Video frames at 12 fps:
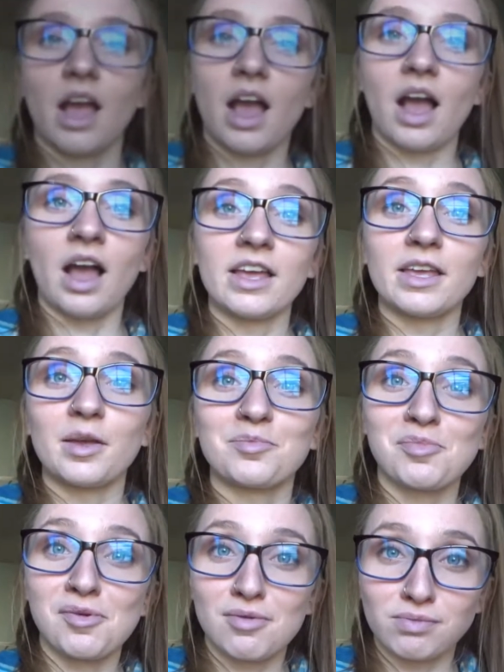I
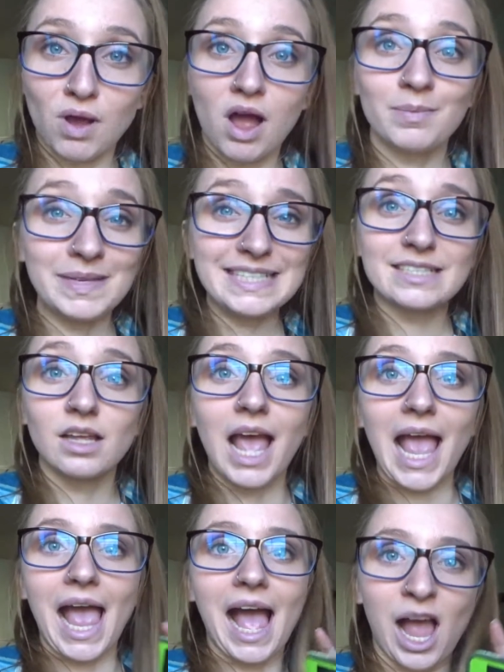promise
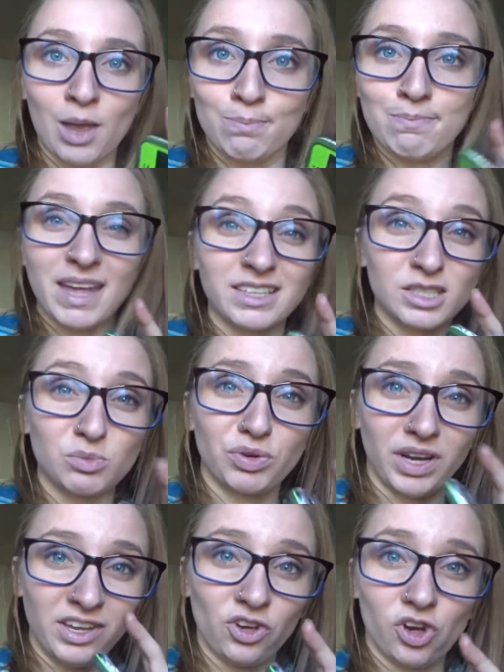I meant to
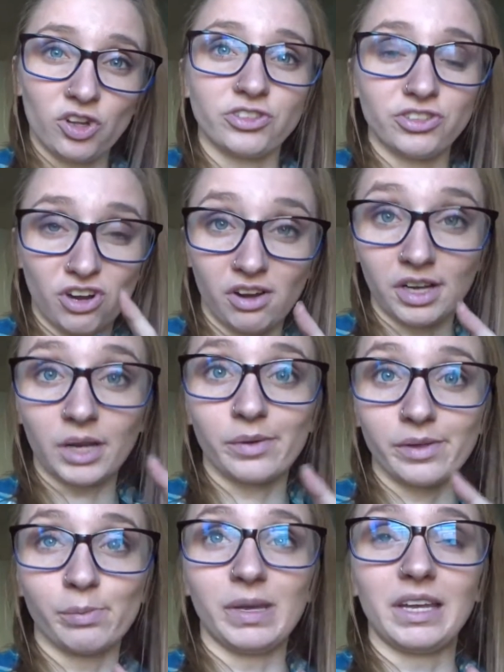bring y'all to Target
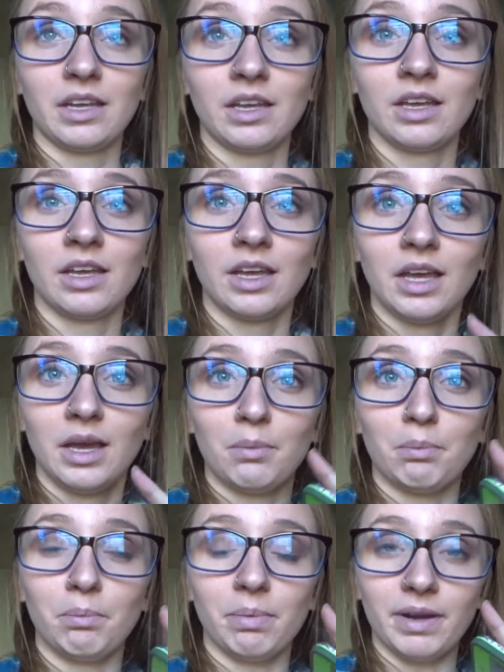with me,
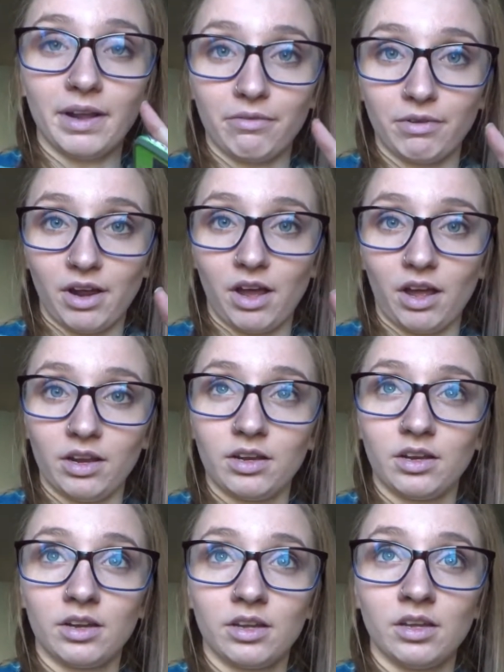but I forgot.
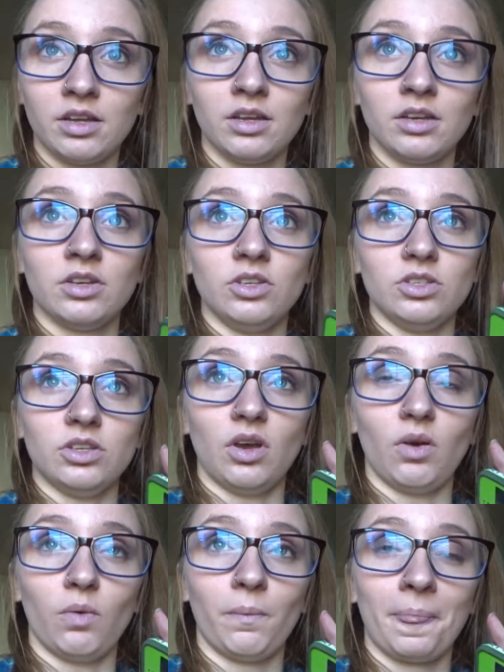So,
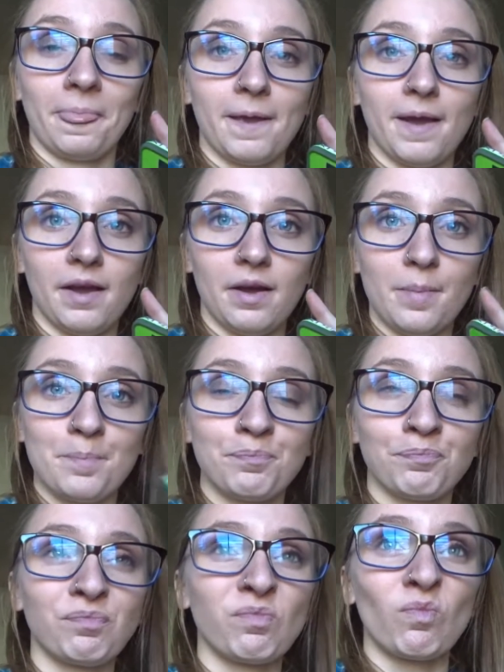um,
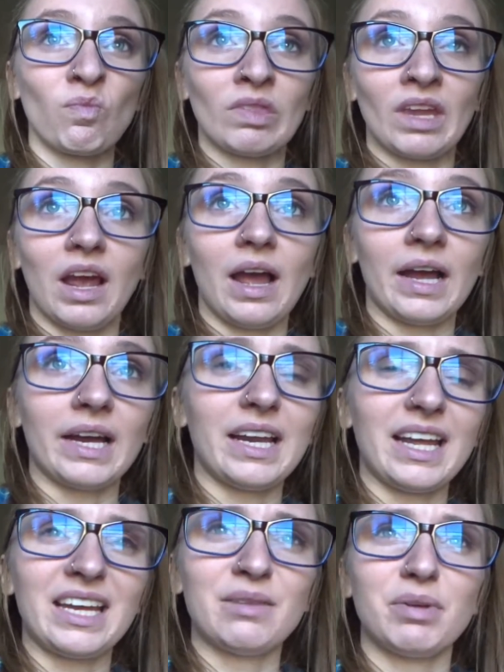I
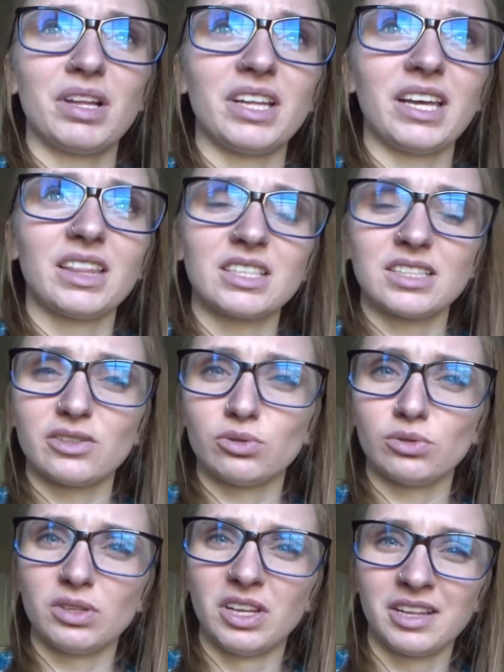got Annabelle, like, this
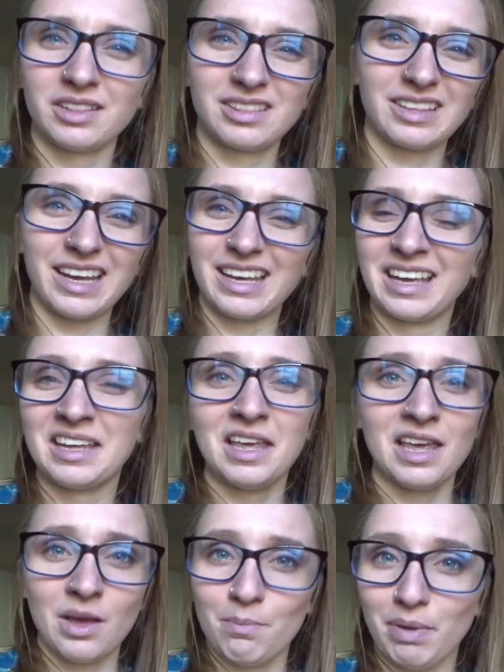little, like,
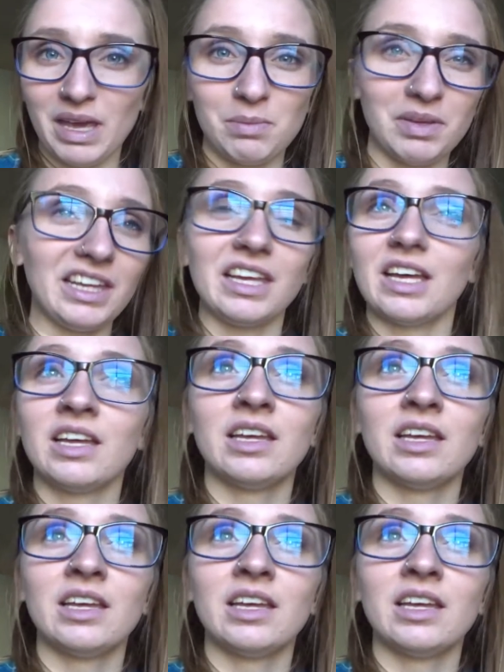baby